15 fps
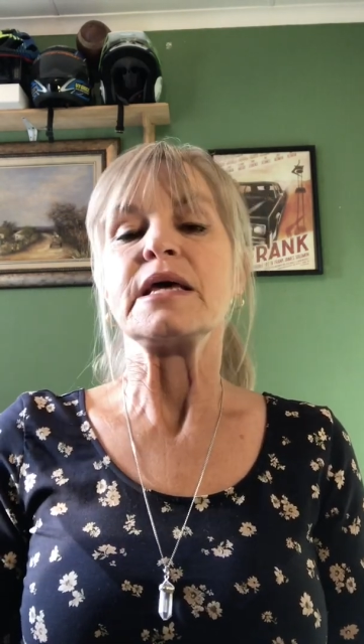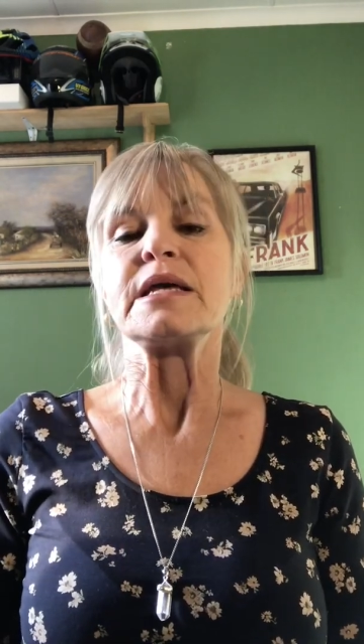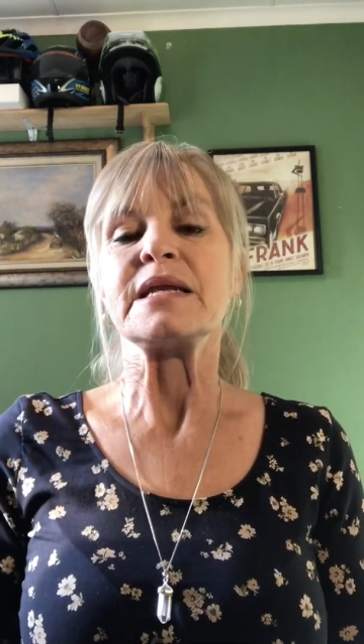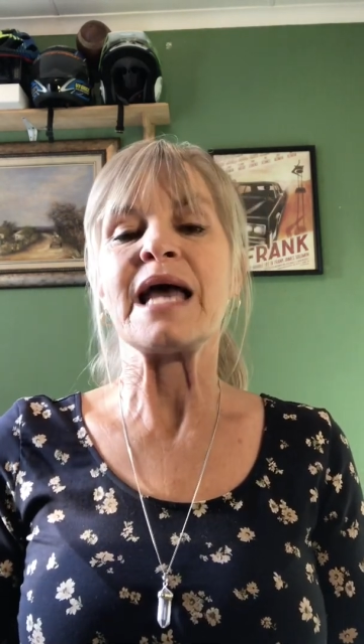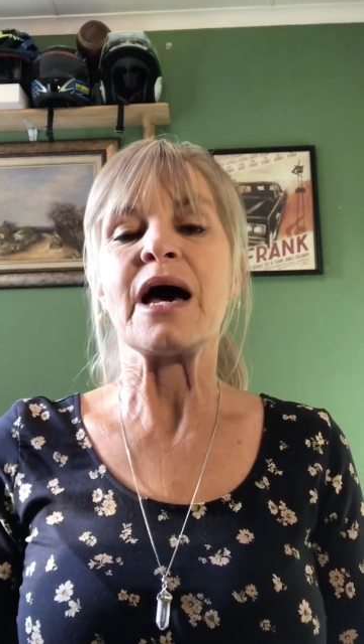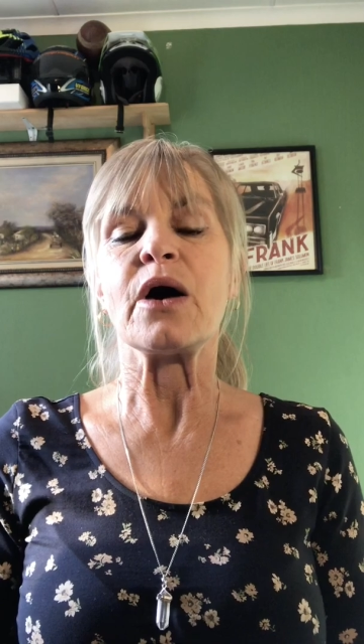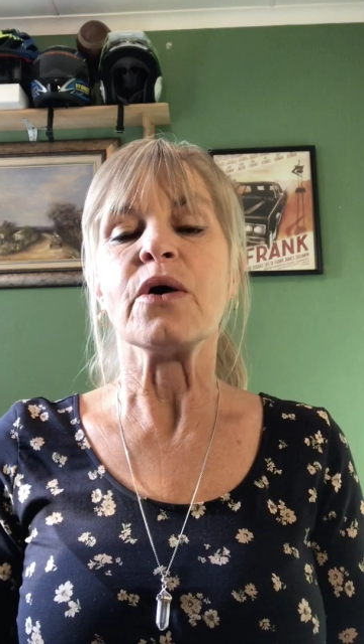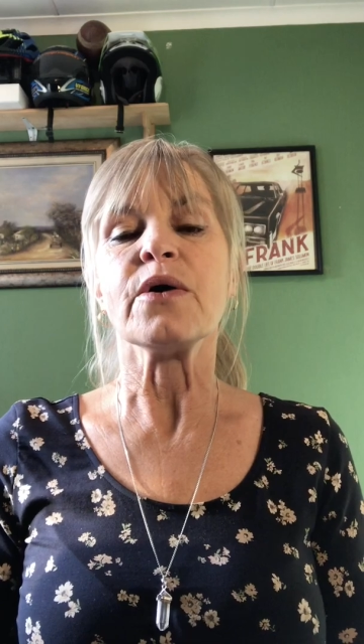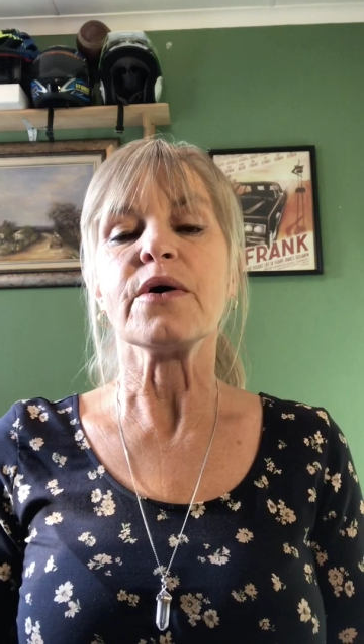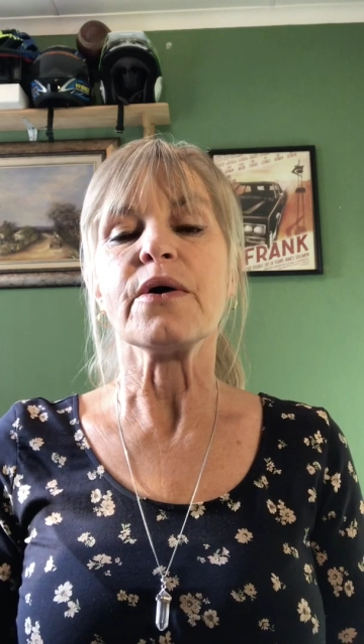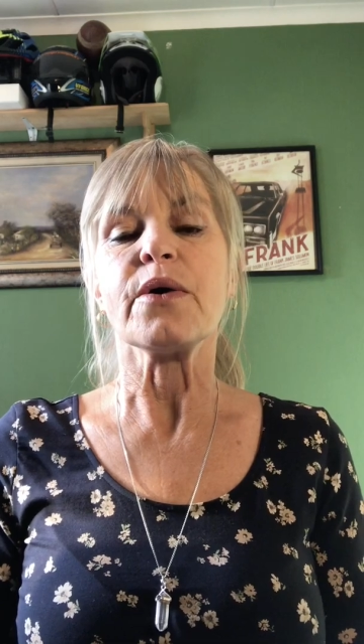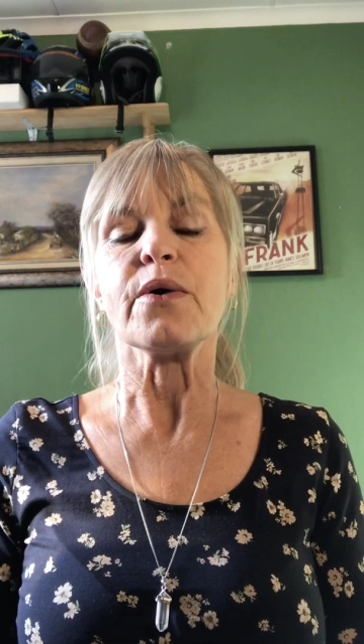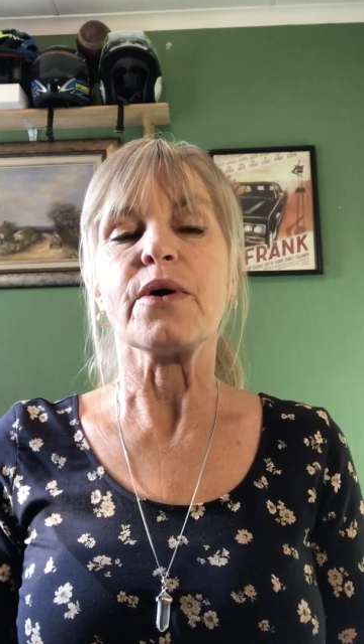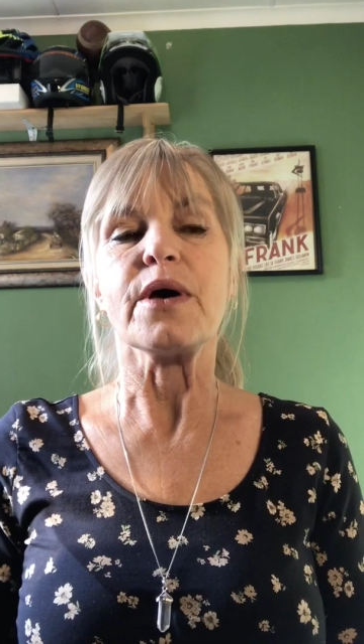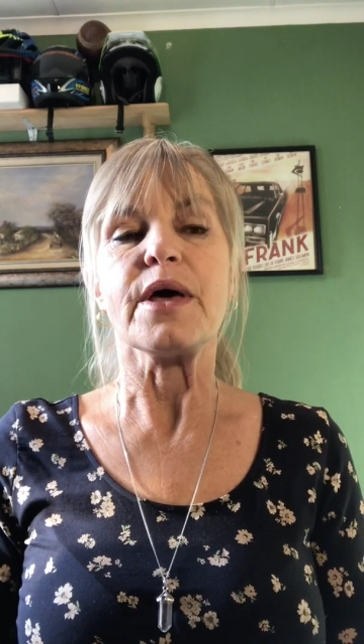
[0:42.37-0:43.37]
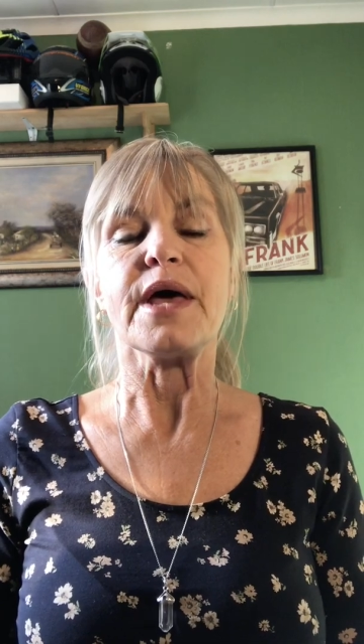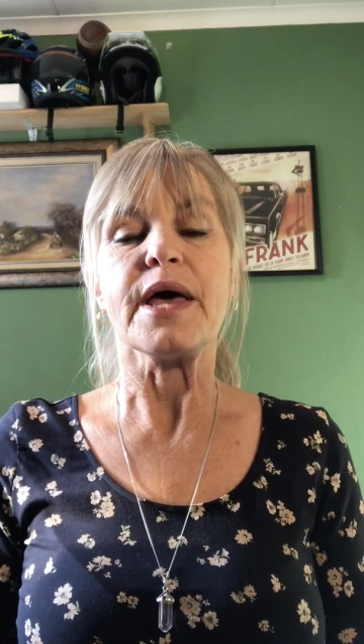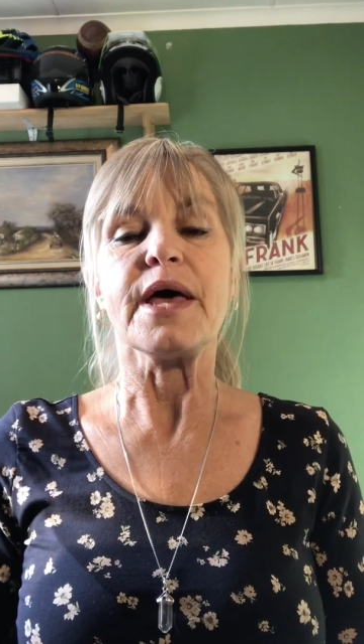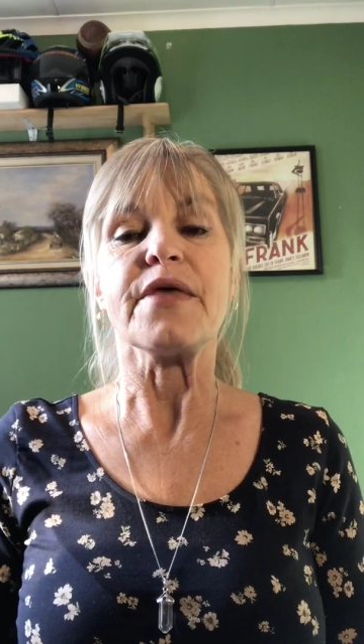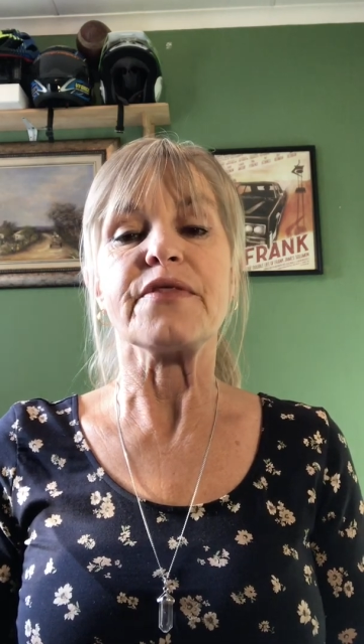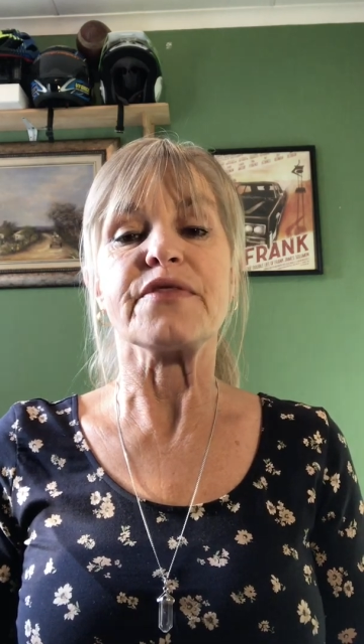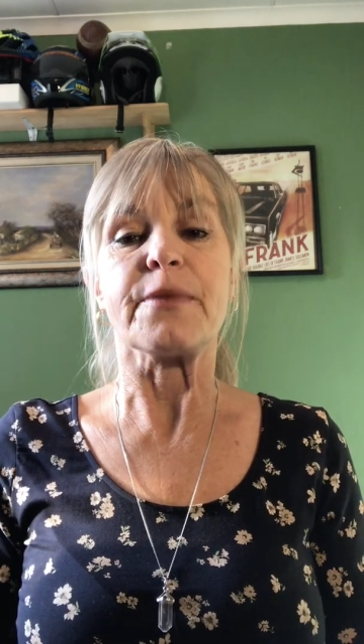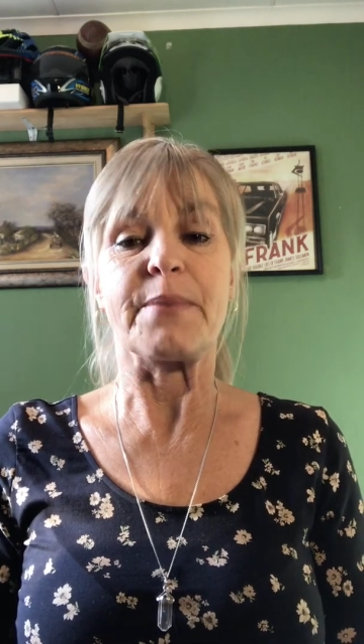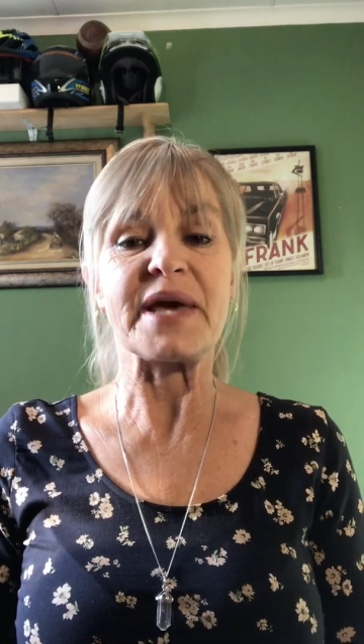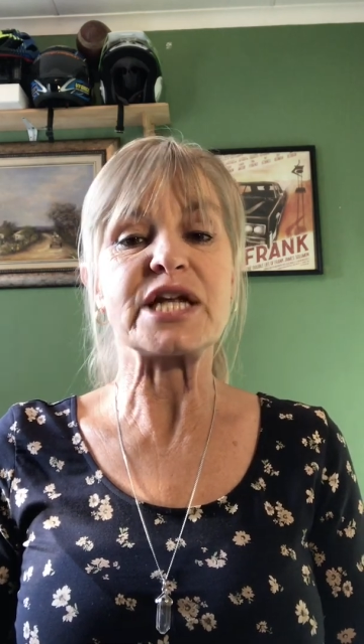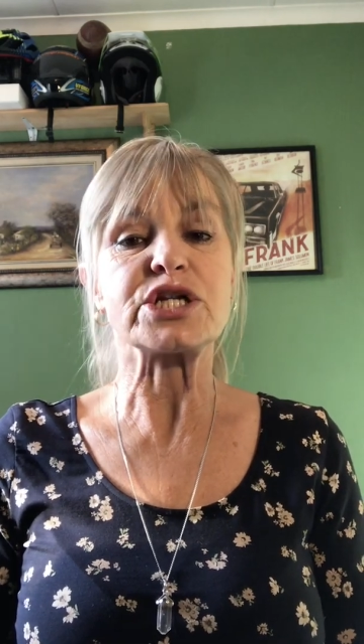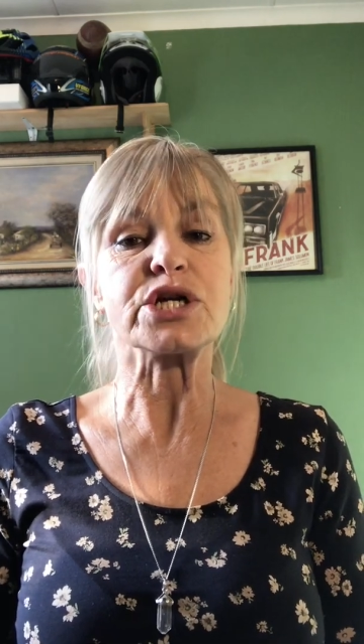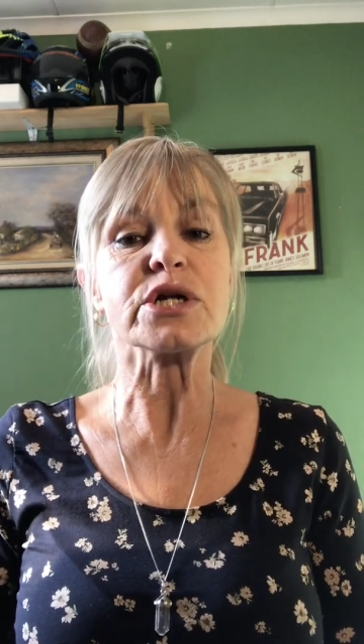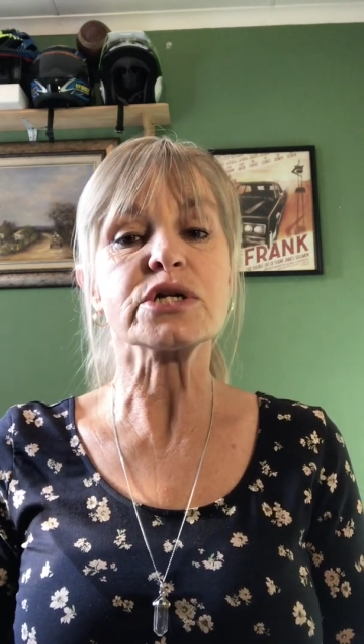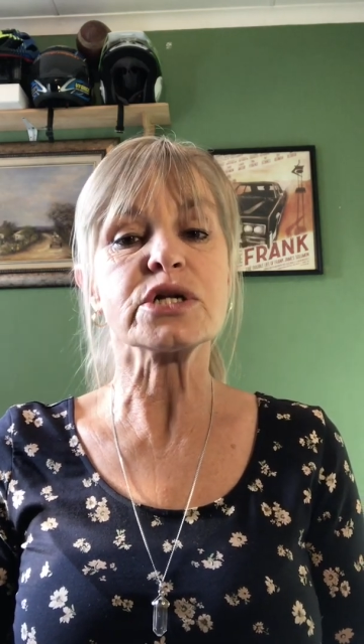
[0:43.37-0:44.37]
Now, the big
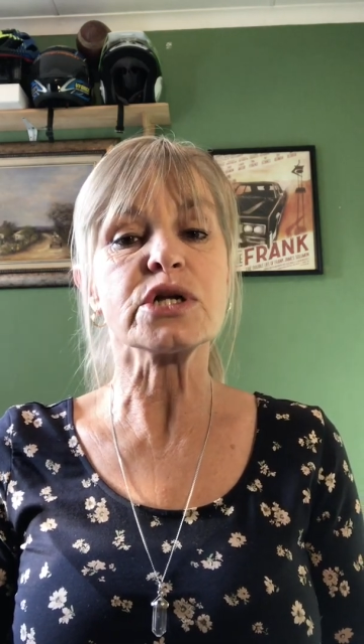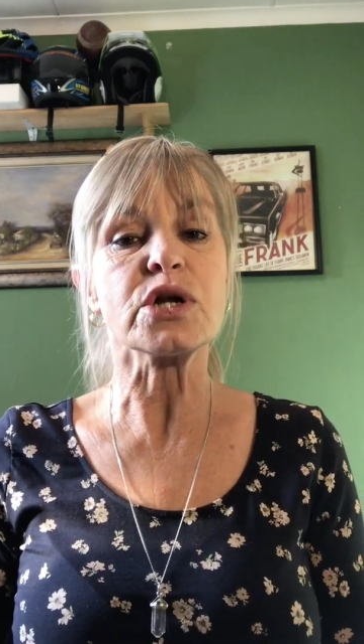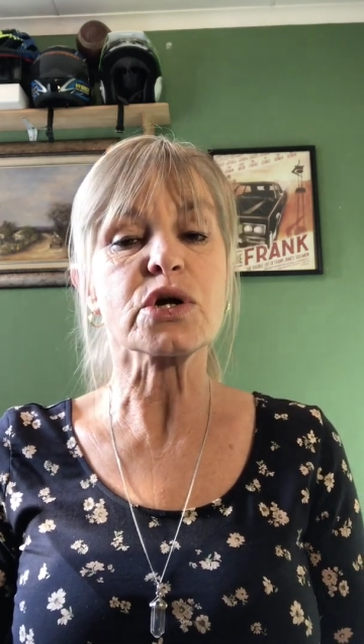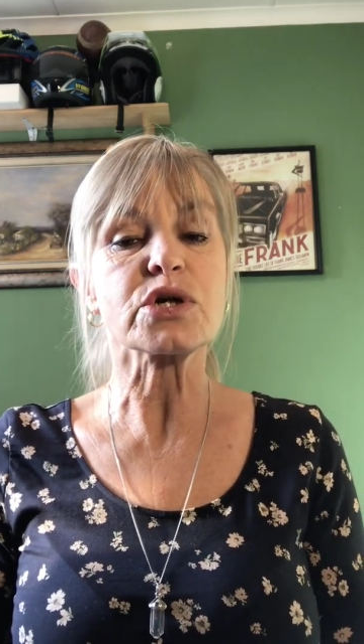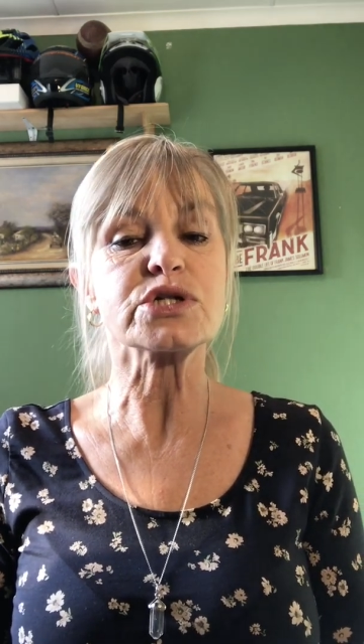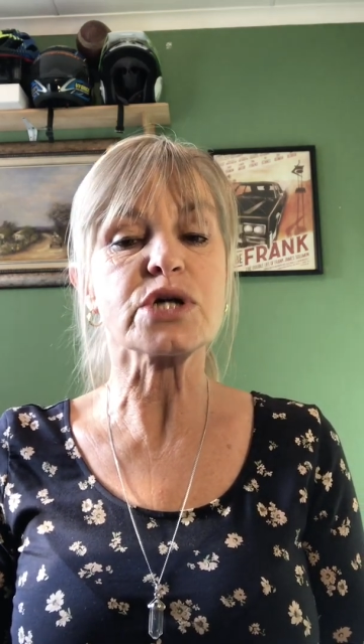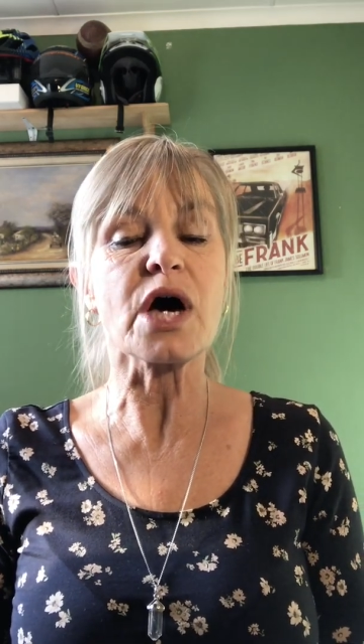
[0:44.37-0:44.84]
children looked